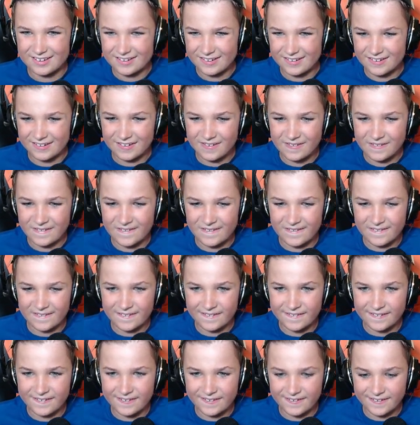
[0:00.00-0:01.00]
Look at
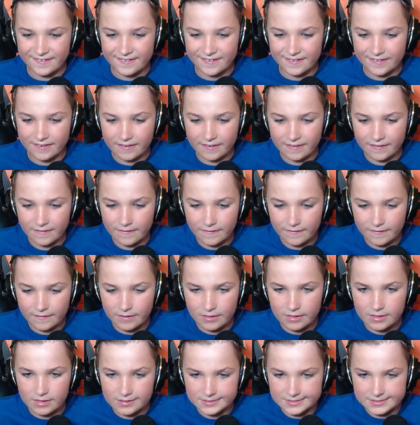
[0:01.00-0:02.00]
that.
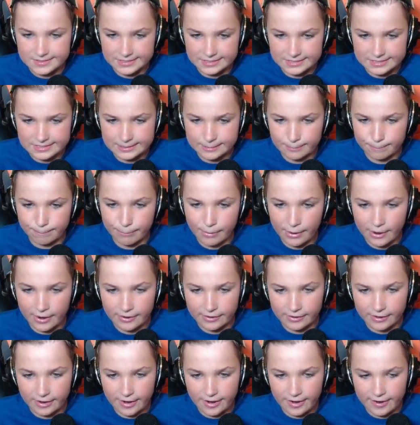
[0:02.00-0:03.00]
Let's eat some
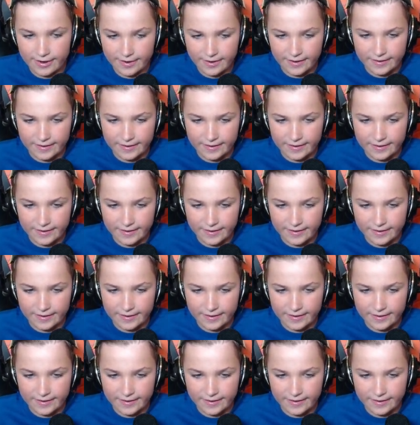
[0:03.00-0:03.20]
burgers. Yeah.